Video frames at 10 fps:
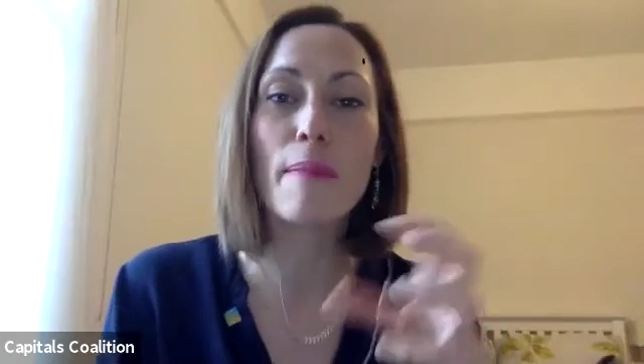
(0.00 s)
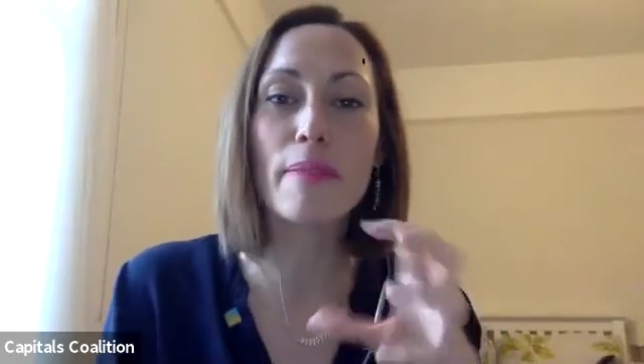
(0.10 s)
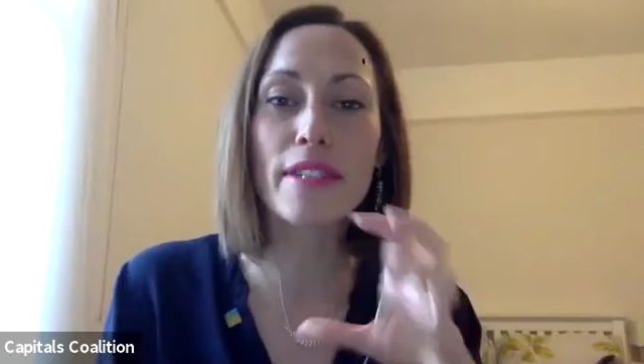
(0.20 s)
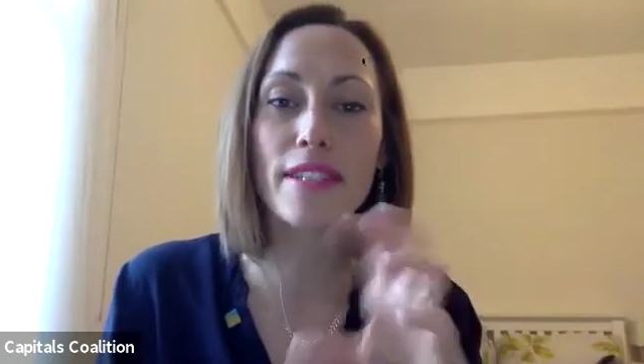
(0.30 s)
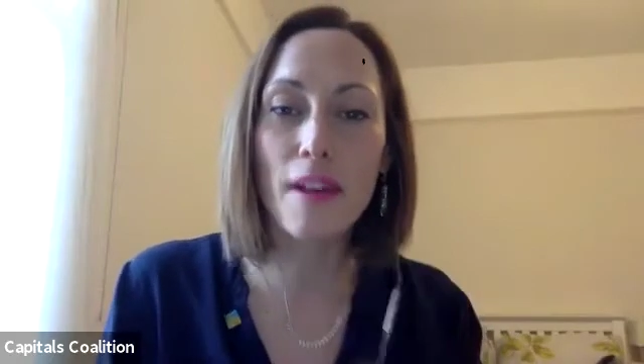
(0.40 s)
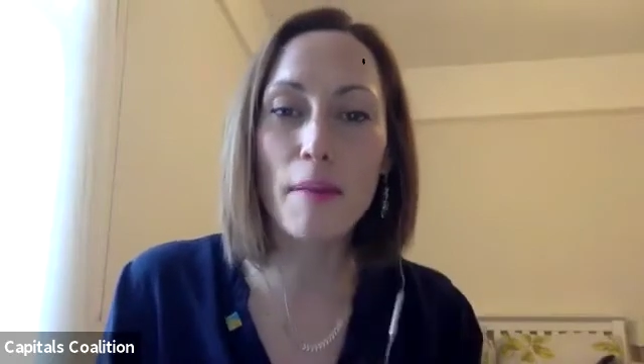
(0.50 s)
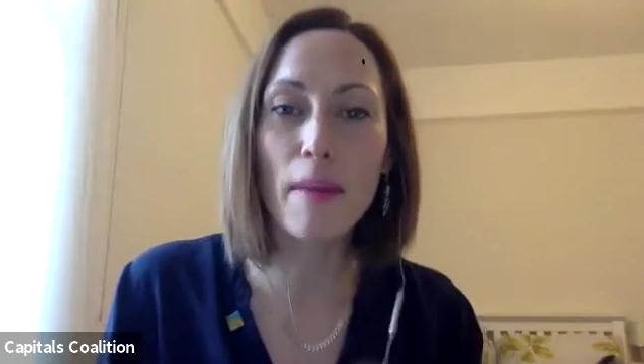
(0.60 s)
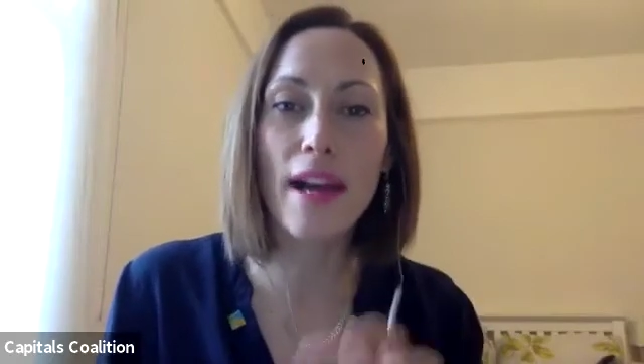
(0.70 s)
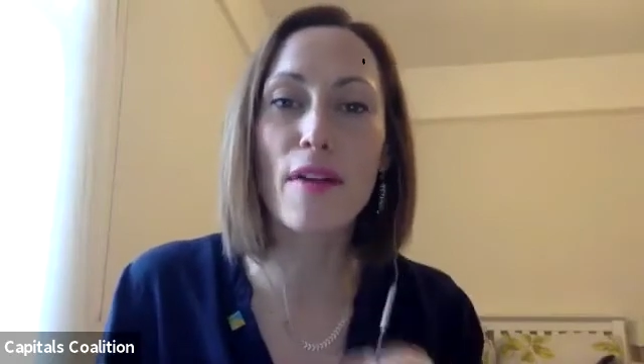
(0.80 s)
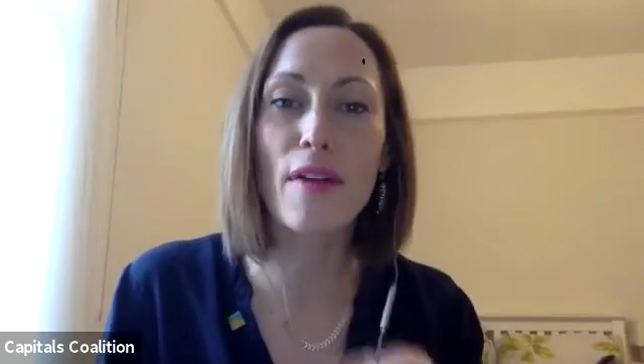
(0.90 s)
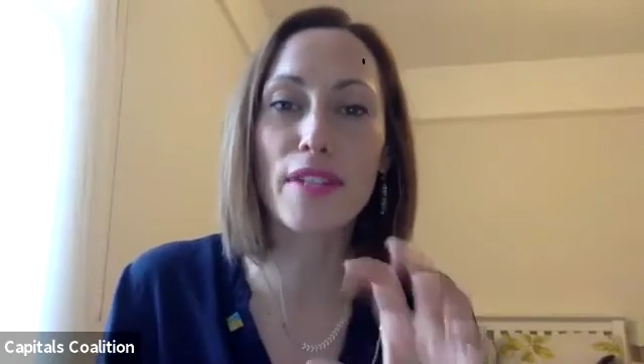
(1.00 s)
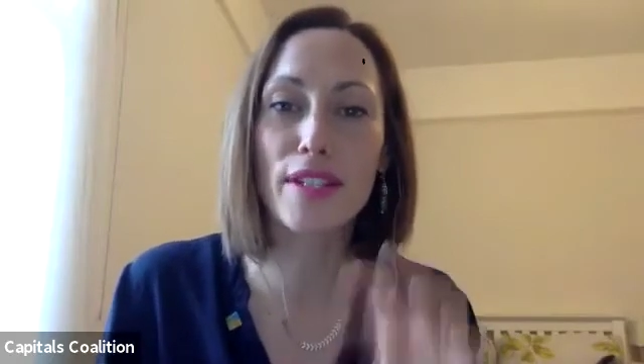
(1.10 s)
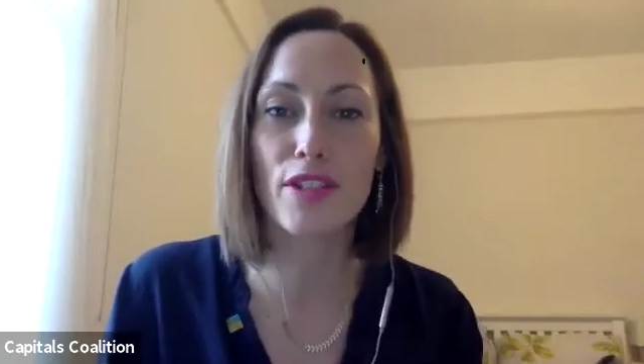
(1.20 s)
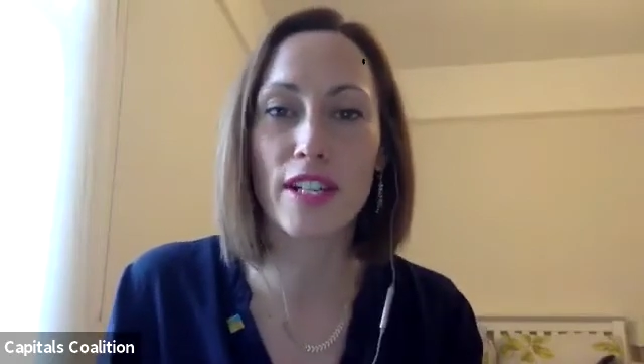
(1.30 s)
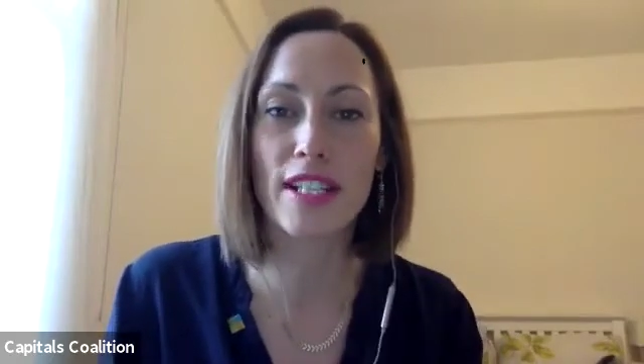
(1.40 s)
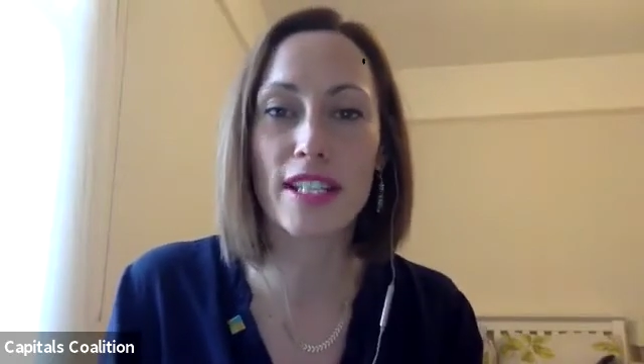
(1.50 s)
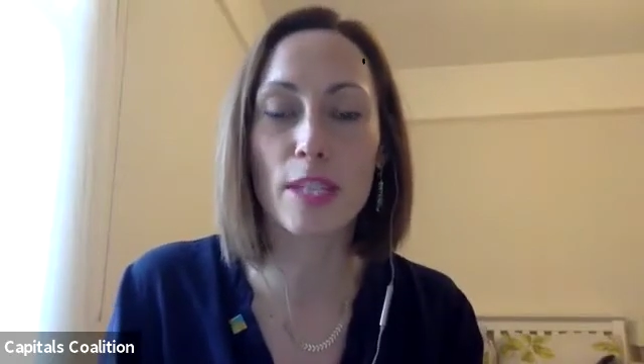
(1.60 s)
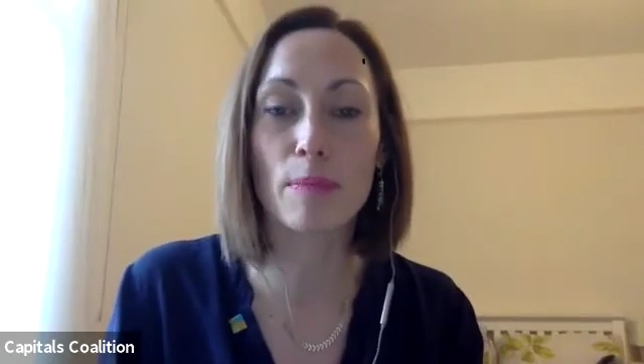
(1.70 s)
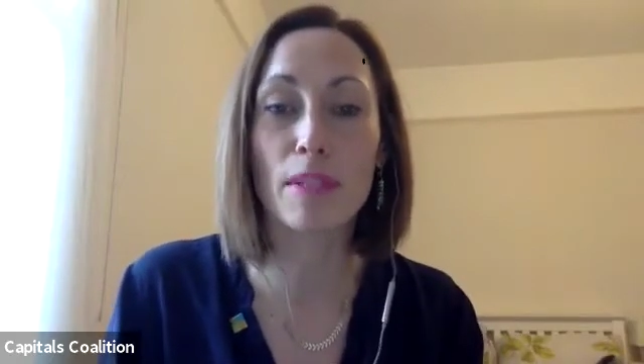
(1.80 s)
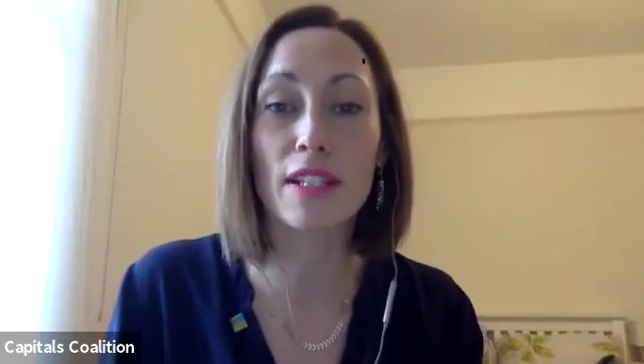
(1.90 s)
But somehow this
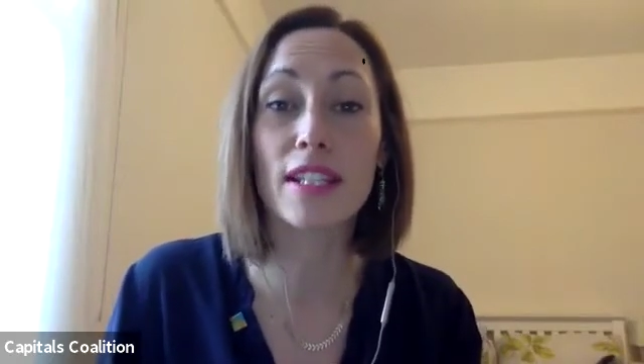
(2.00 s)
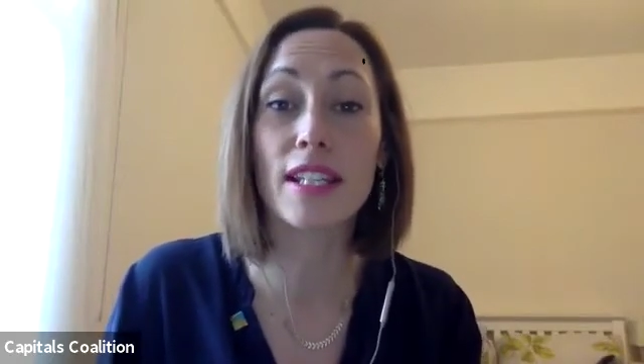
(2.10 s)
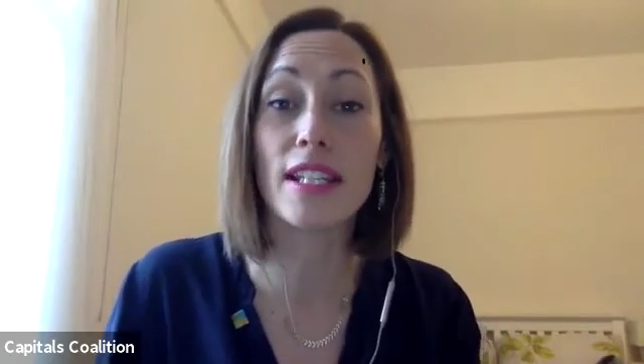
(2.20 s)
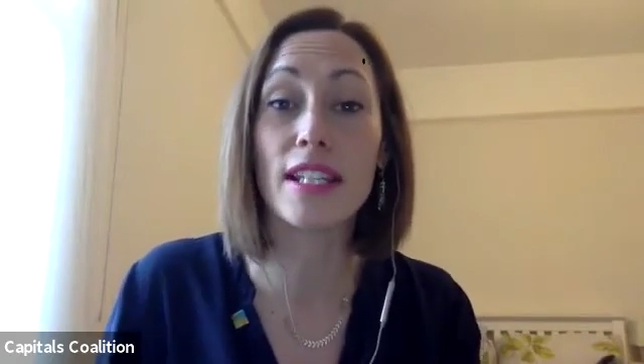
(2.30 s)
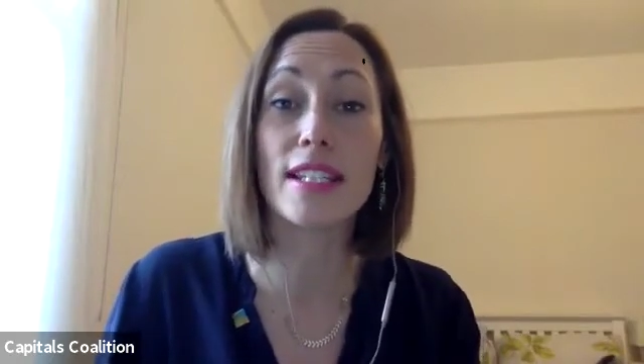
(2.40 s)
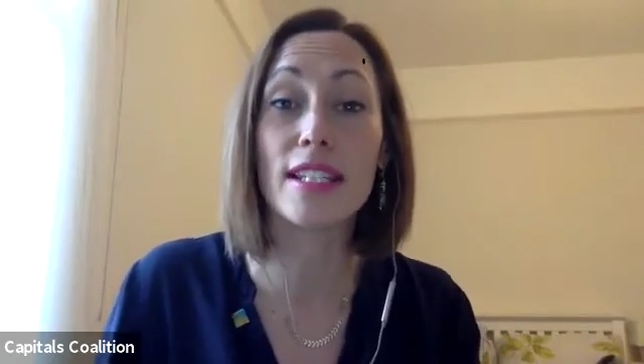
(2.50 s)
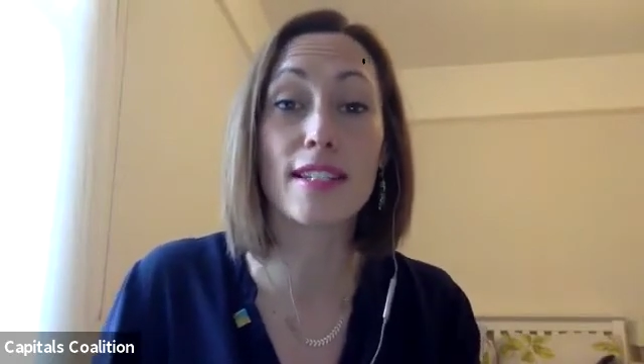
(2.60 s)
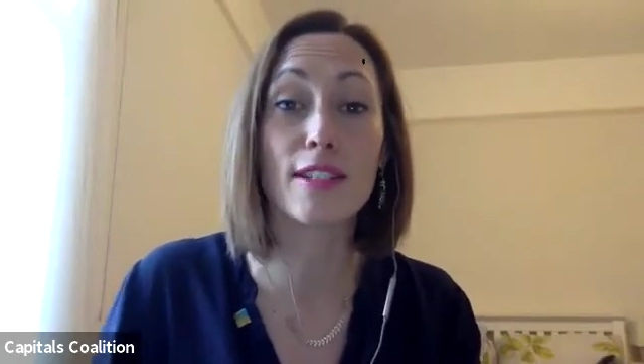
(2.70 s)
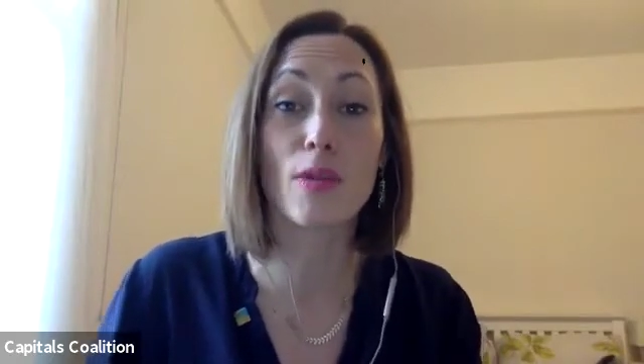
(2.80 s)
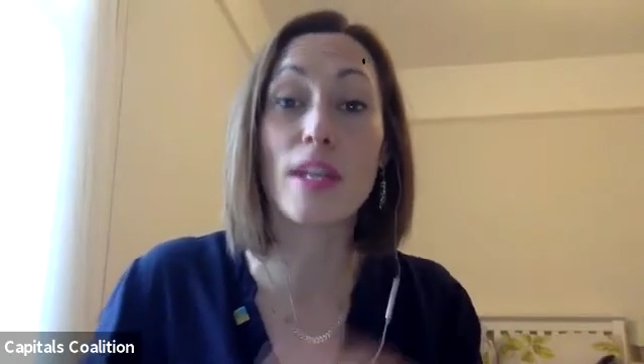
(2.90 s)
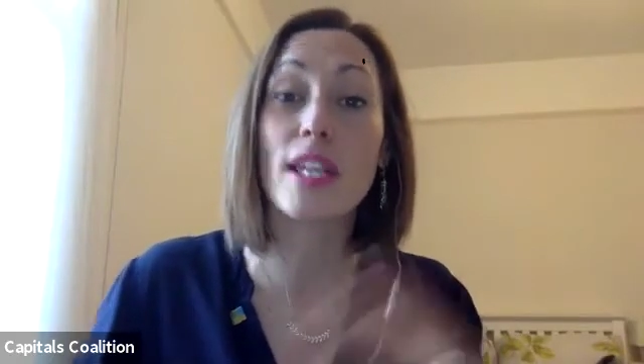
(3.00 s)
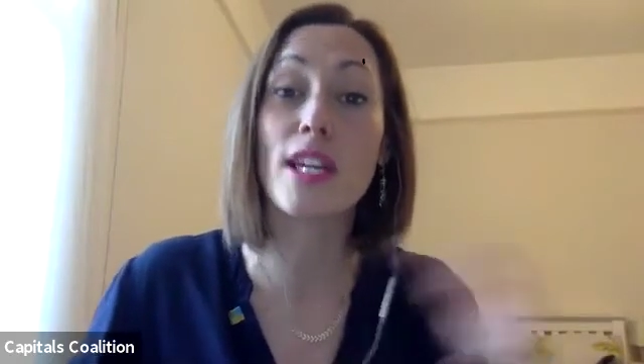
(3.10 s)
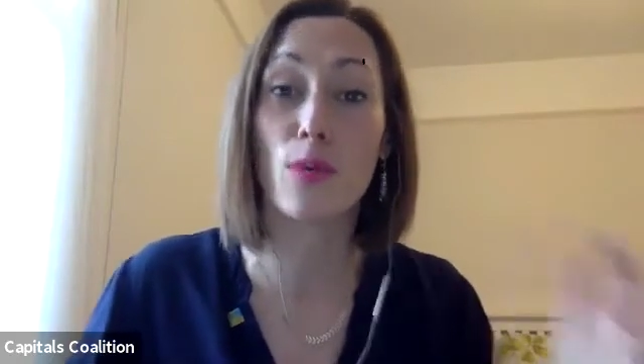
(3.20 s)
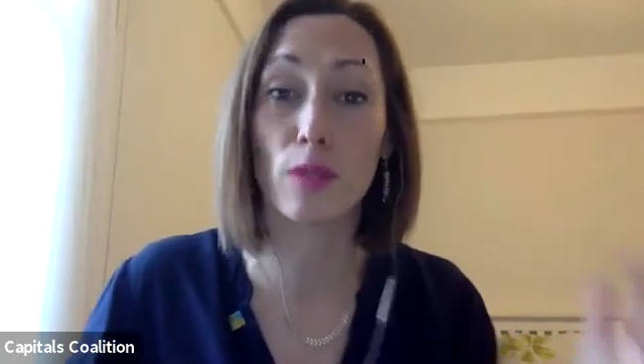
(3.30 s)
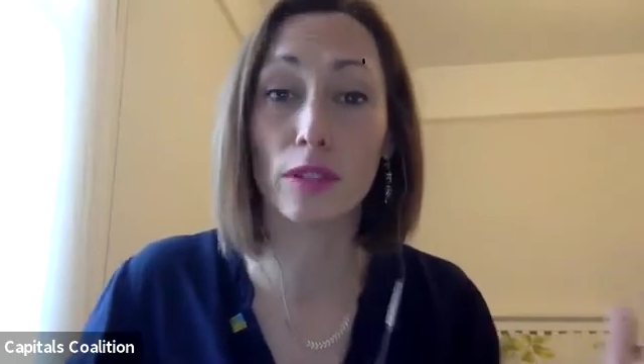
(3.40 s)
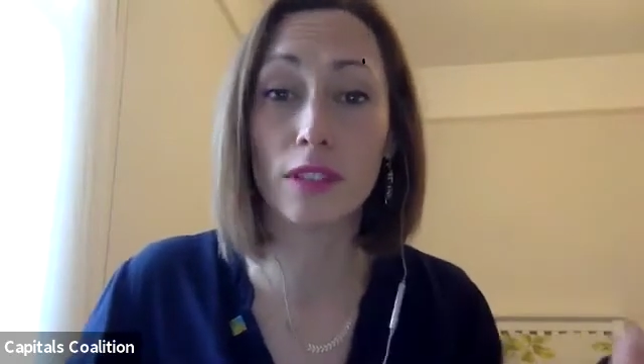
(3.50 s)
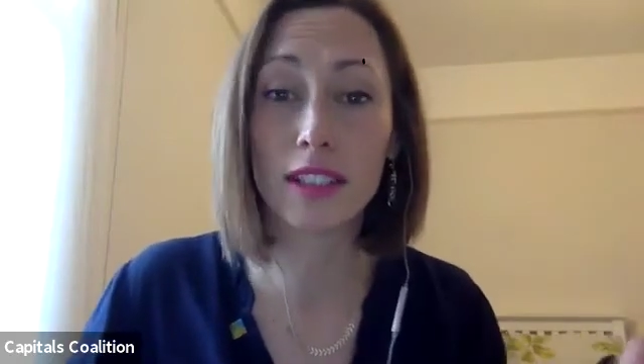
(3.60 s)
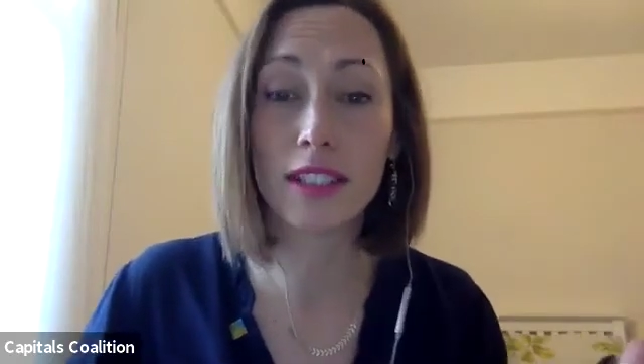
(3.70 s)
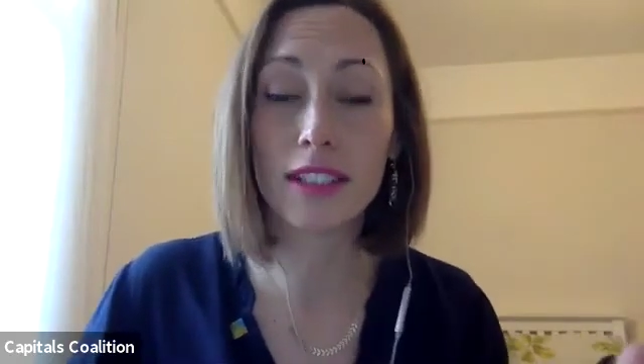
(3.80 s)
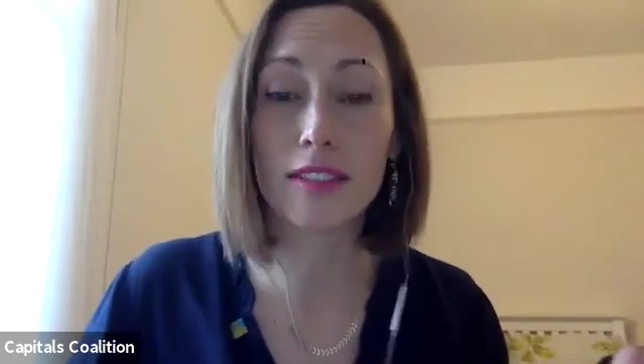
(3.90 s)
crisis, because it is so equal,
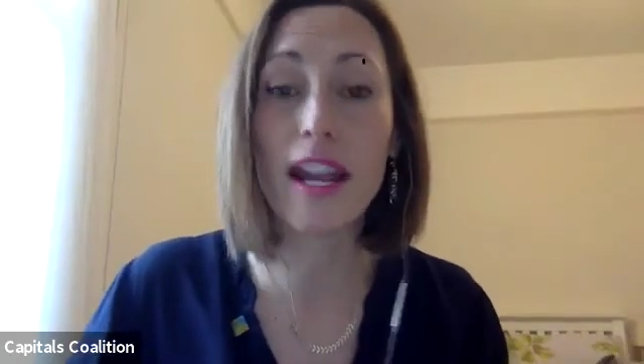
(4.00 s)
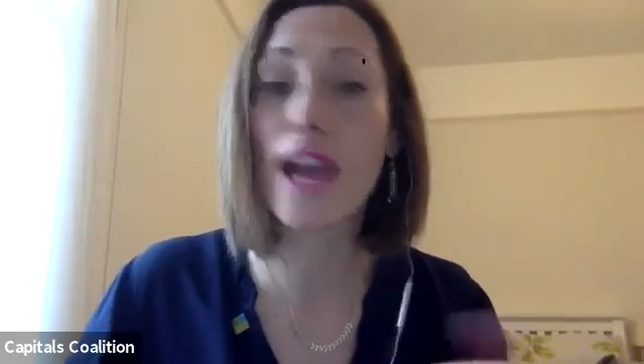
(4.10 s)
right?